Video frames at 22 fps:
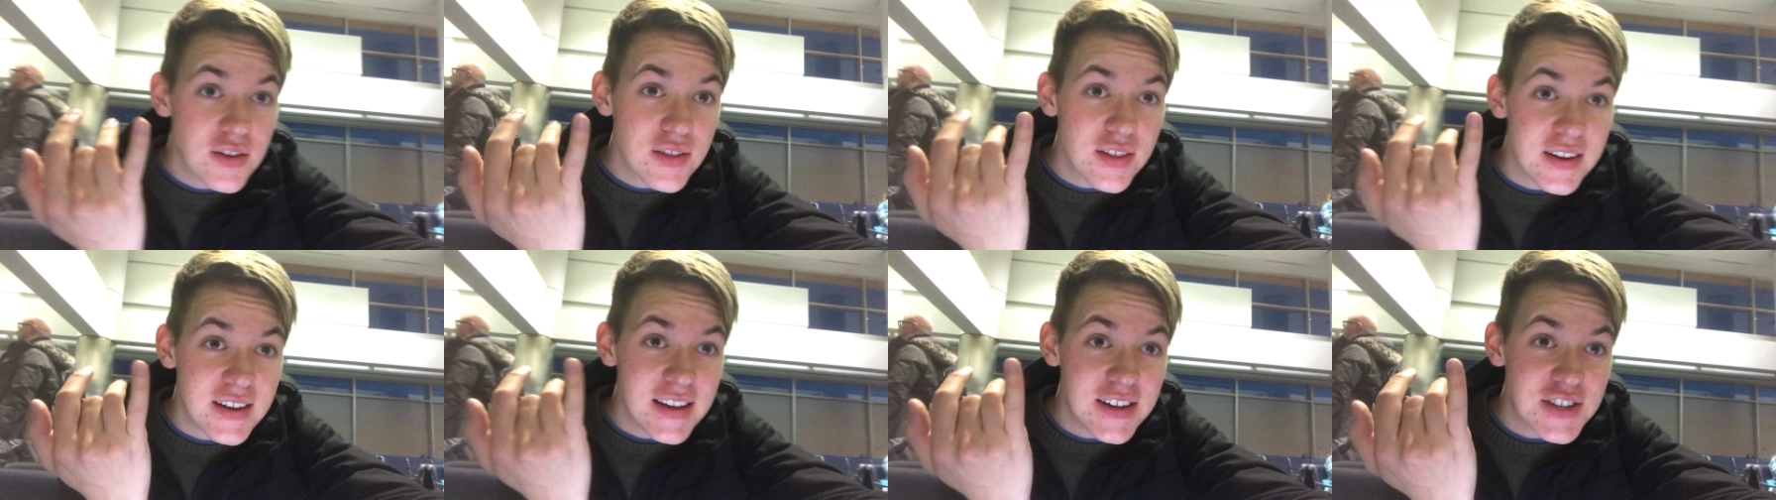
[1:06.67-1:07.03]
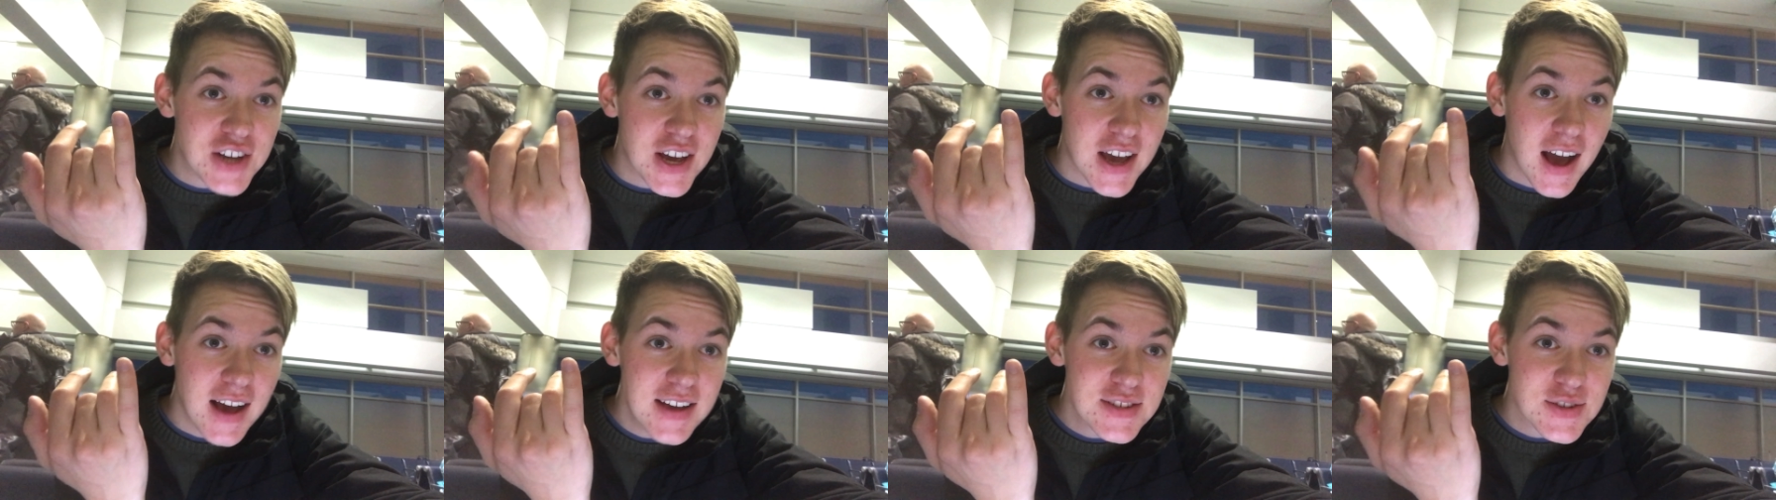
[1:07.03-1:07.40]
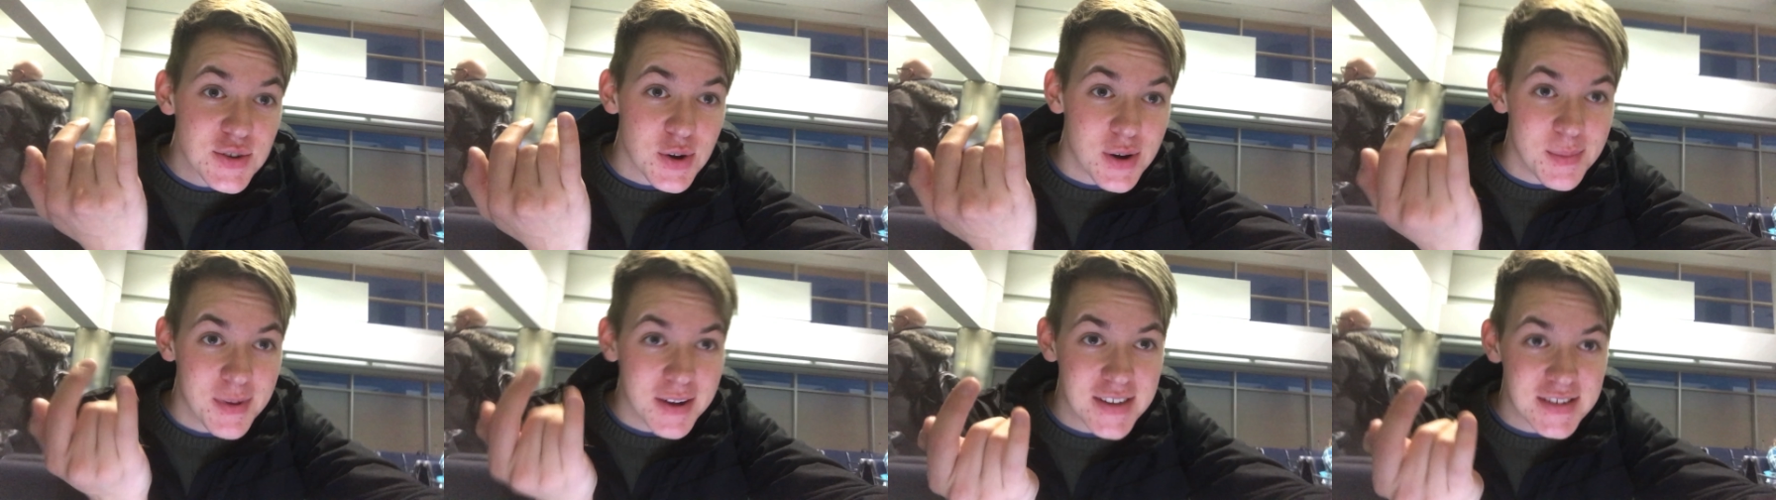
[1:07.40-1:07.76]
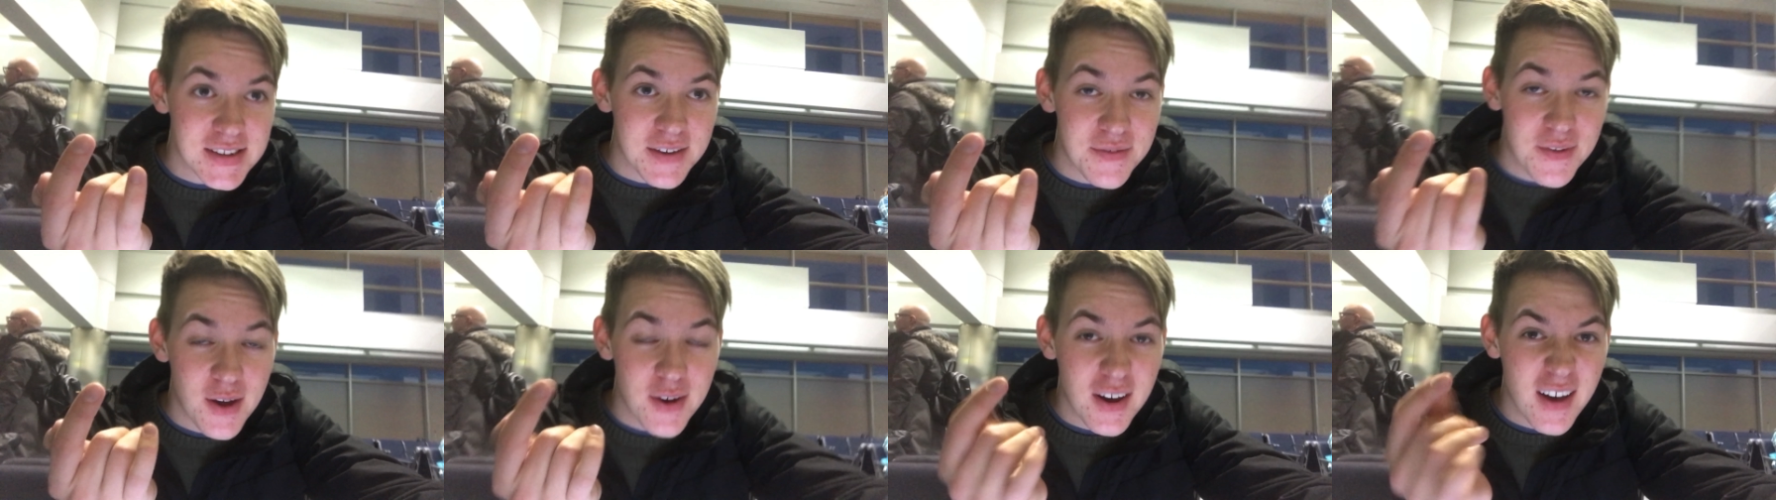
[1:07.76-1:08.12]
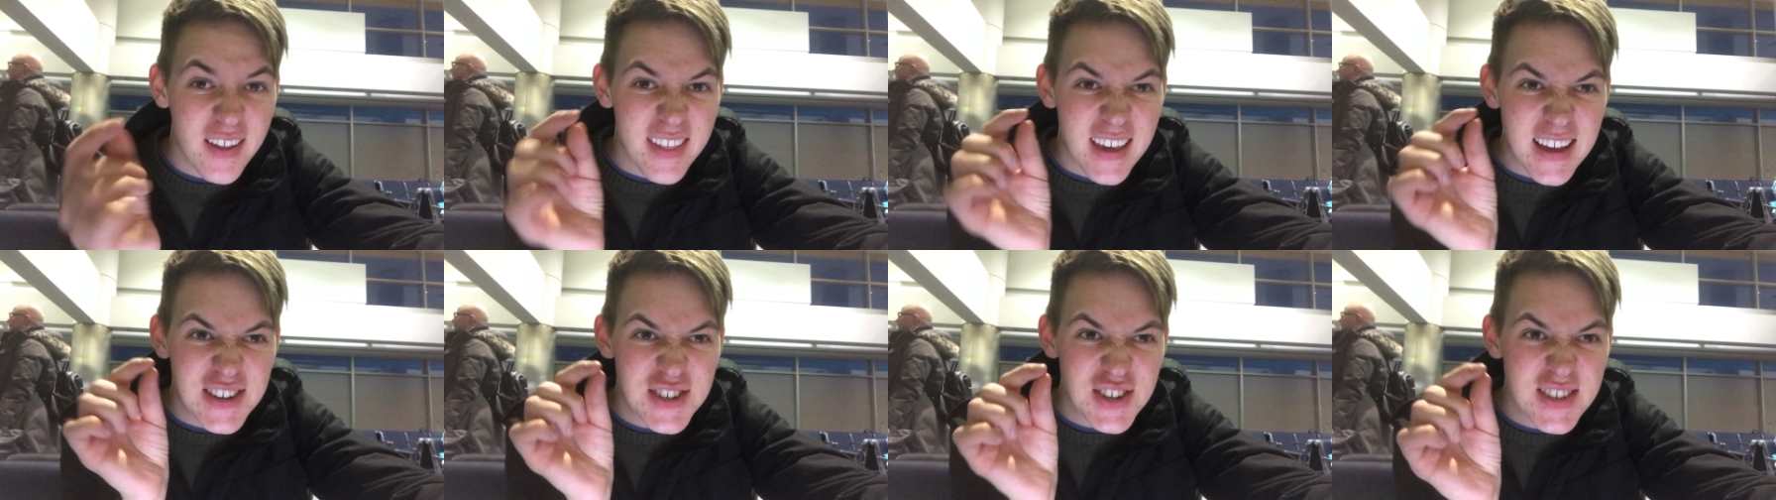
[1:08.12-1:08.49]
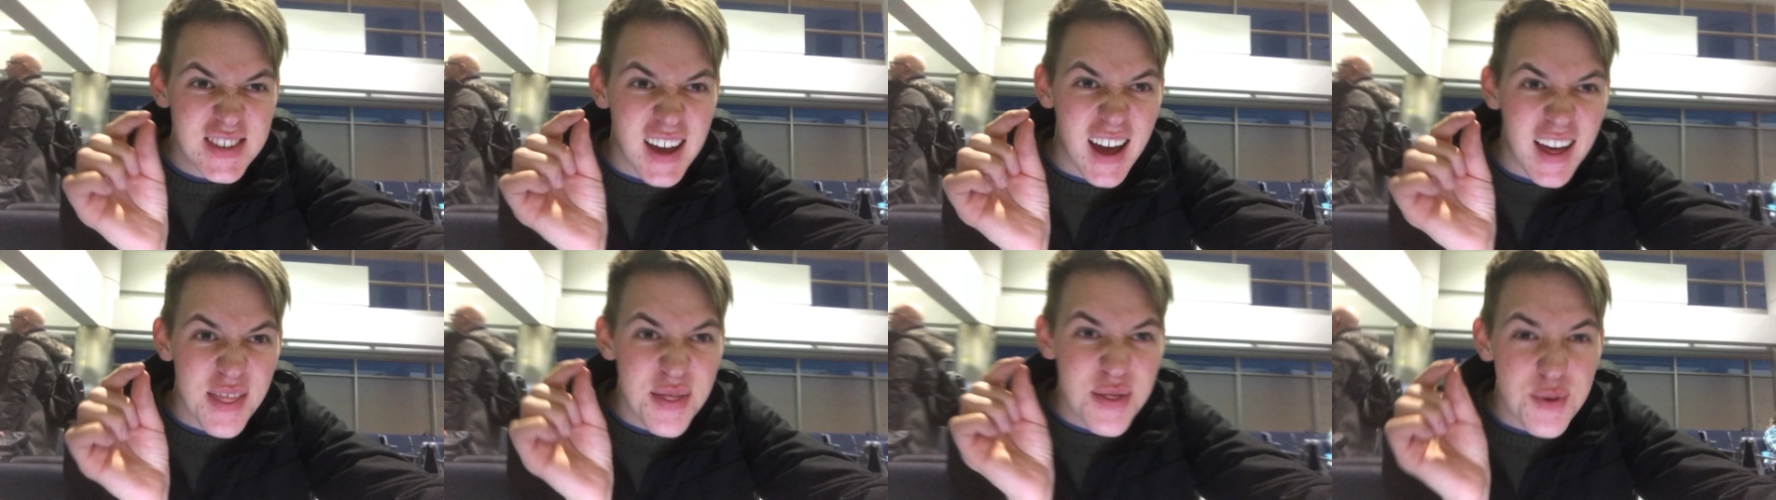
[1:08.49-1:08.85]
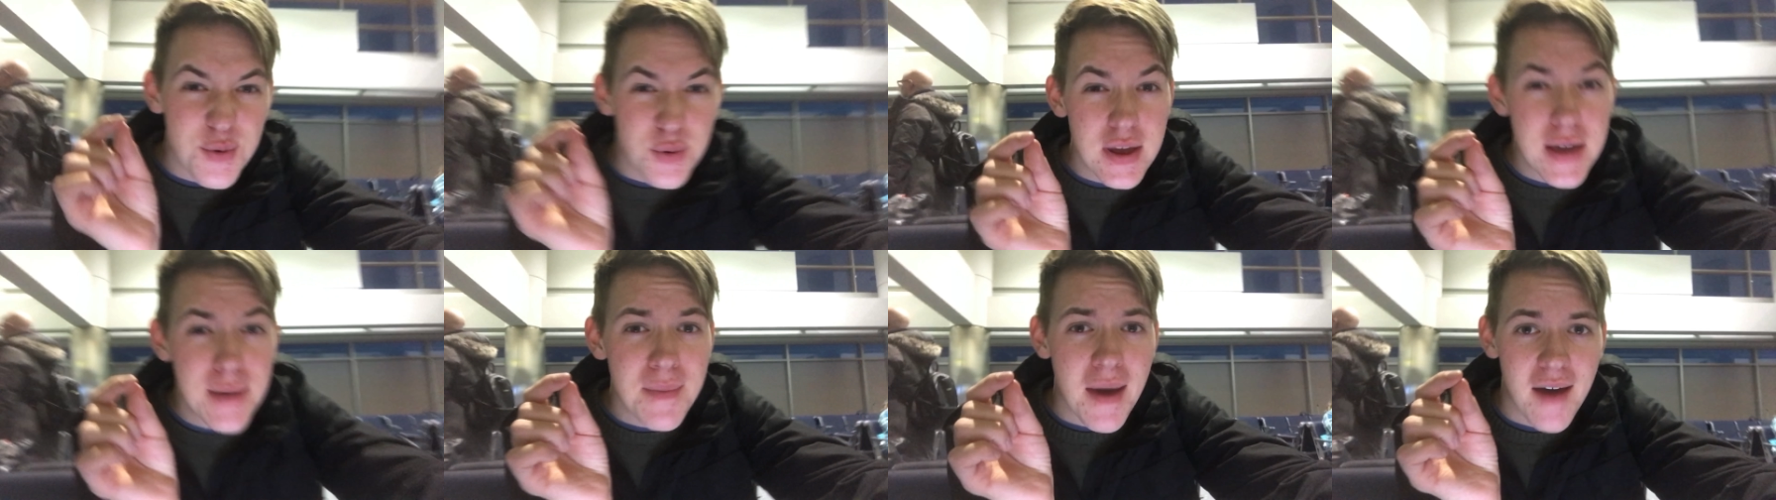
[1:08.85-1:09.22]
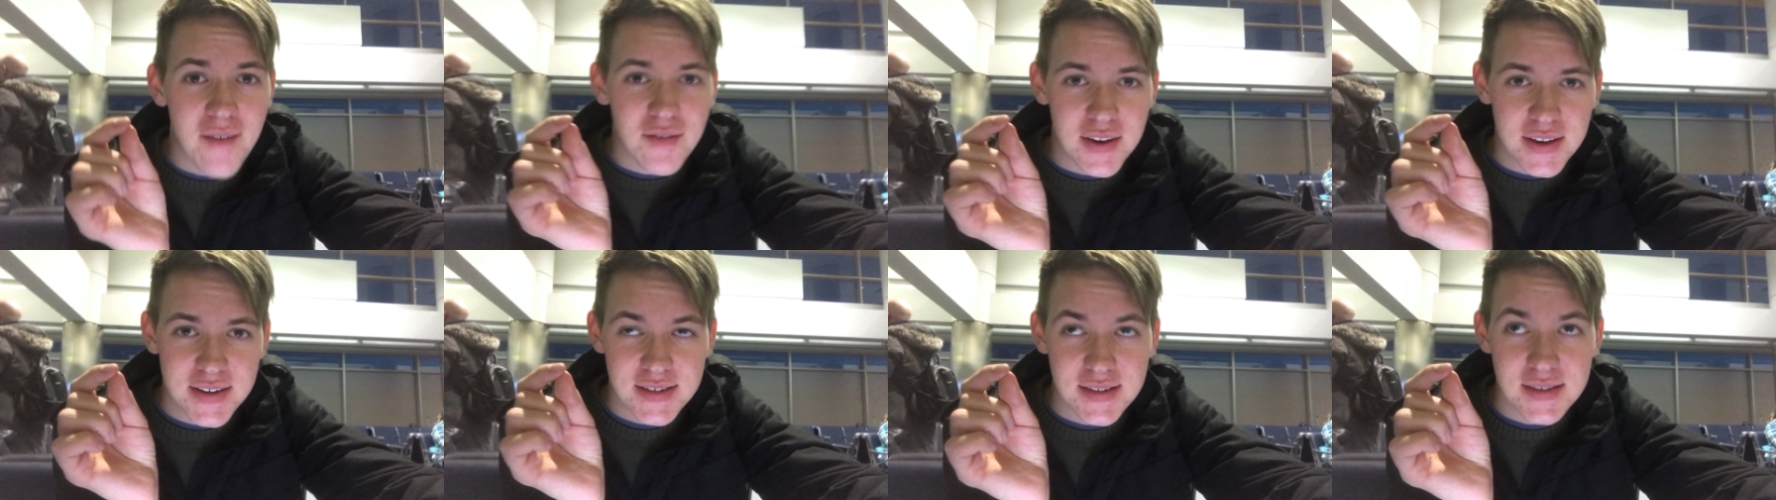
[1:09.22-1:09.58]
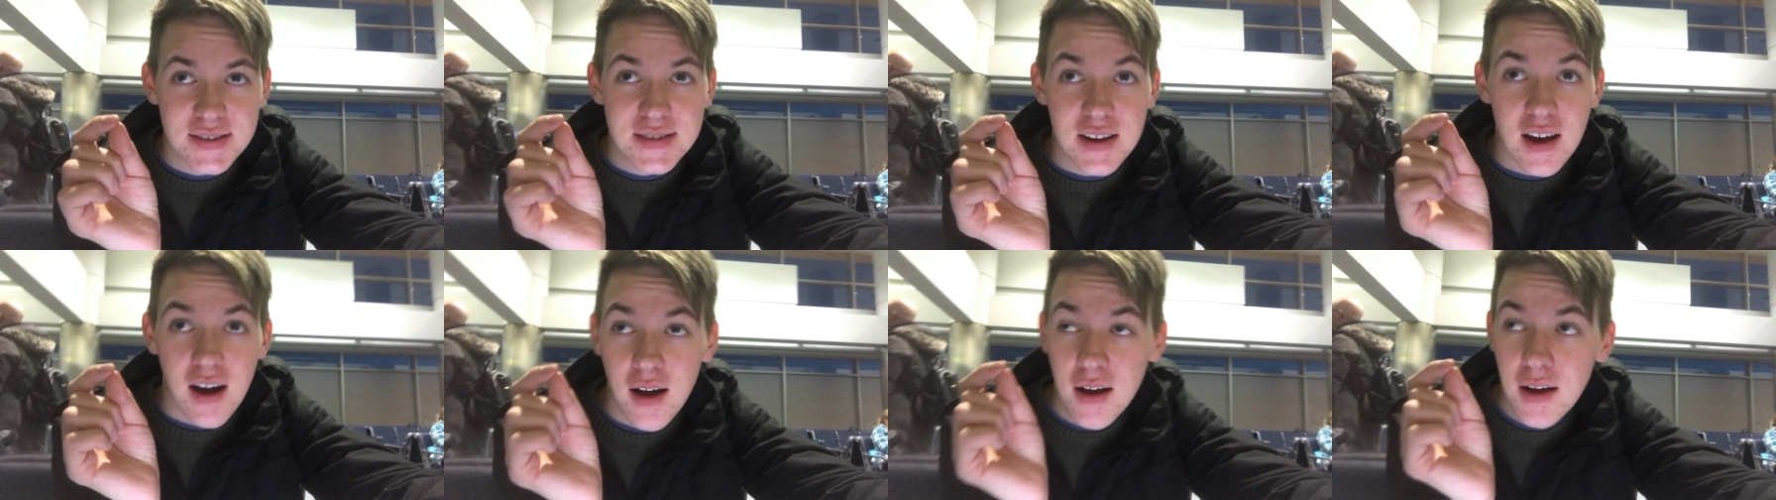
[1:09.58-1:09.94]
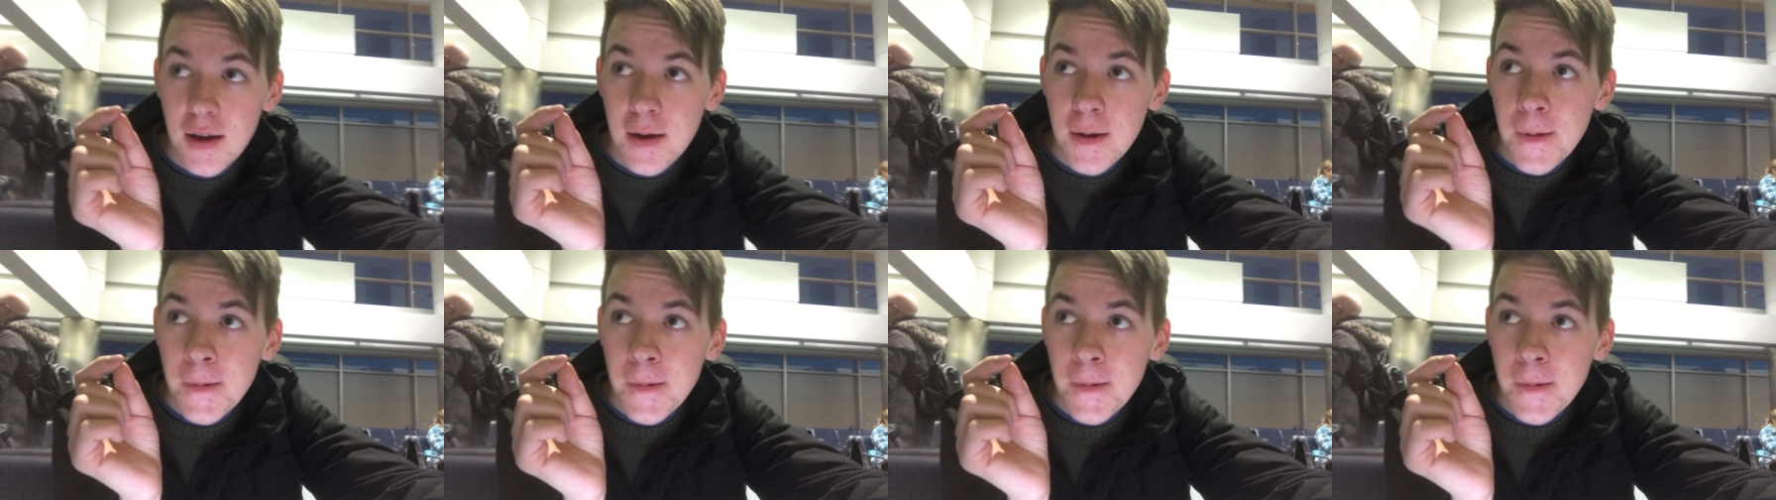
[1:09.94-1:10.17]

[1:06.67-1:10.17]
to the DJI store because I found out they just got three Mavics in stock.